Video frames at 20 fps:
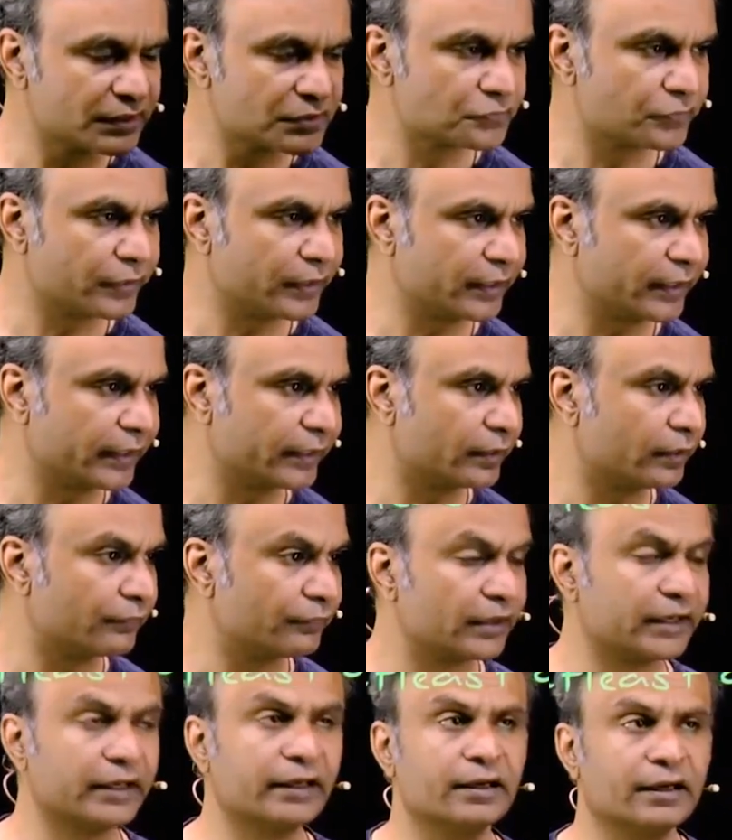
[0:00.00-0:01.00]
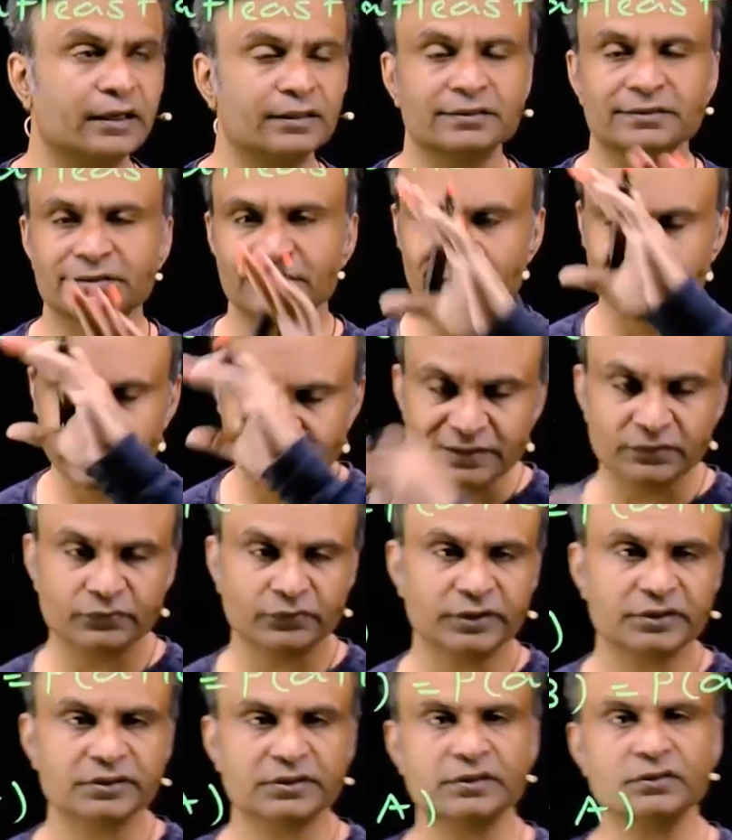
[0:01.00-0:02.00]
this Venn diagram, we can answer these
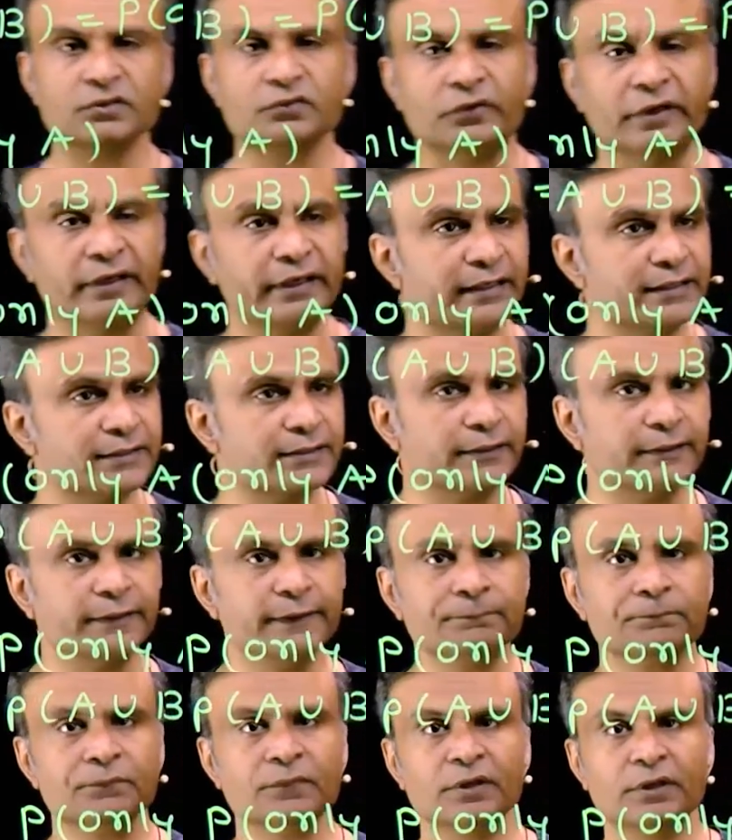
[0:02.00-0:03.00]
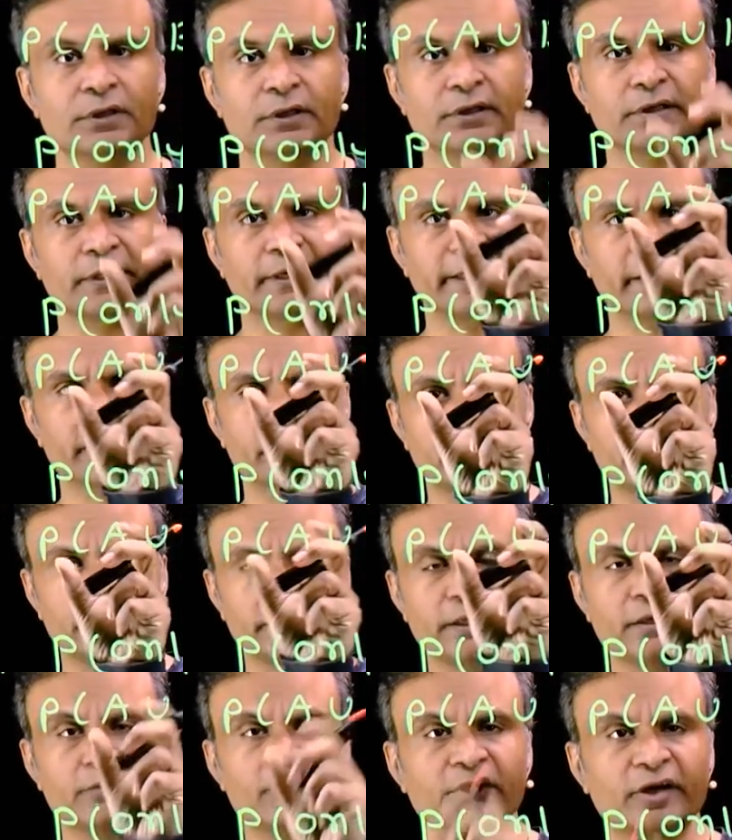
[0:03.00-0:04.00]
questions very easily. Like
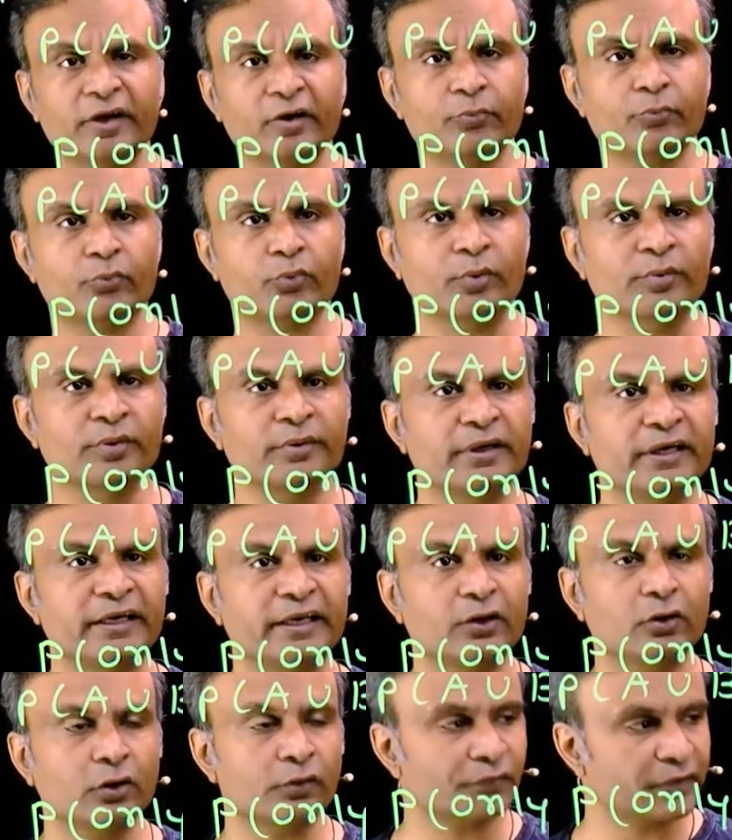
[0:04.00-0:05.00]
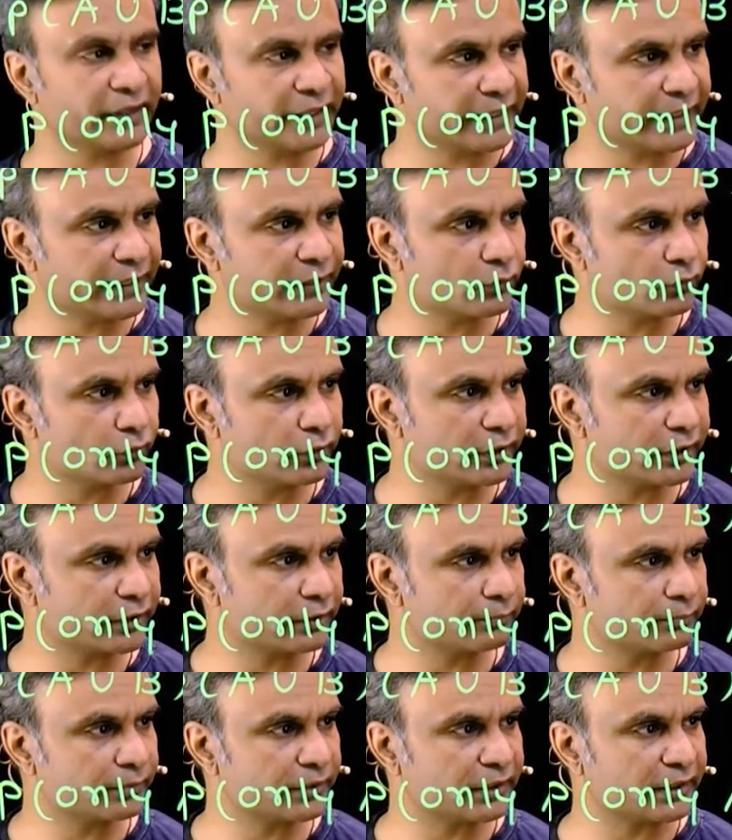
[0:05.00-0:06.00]
here we have probability of A
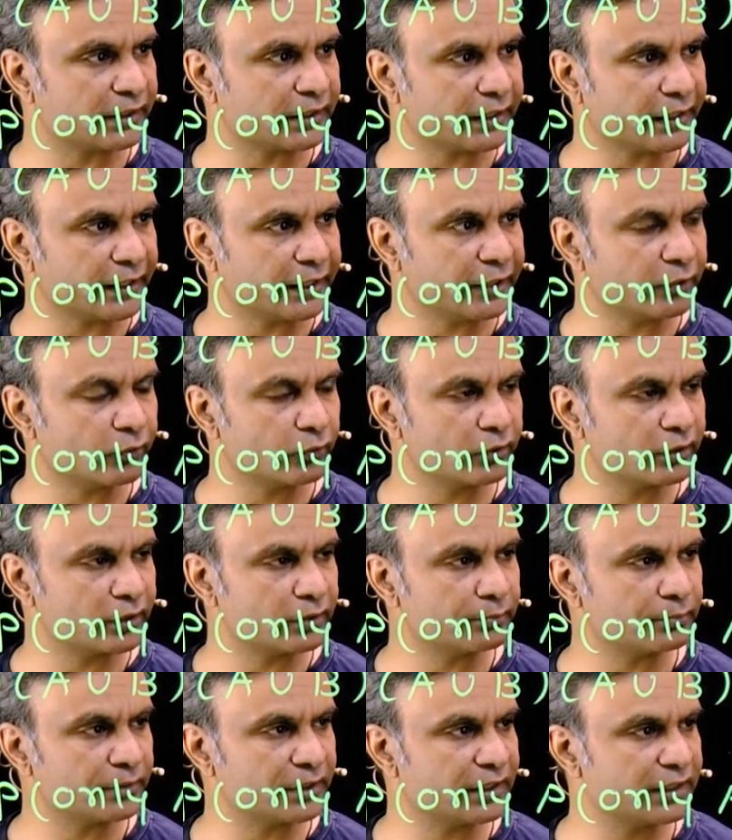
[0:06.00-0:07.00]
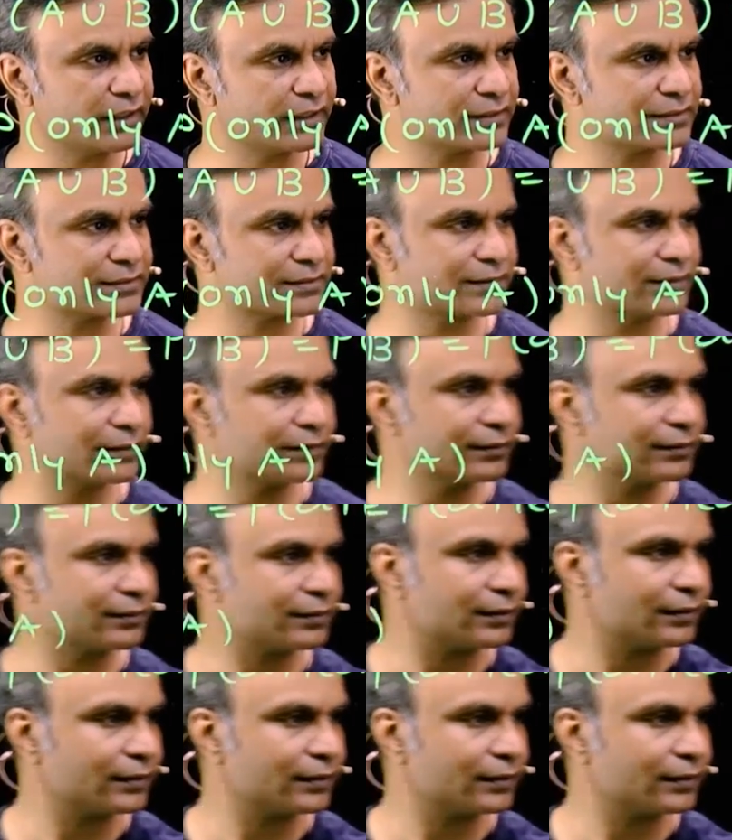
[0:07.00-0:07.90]
union B. A union B is a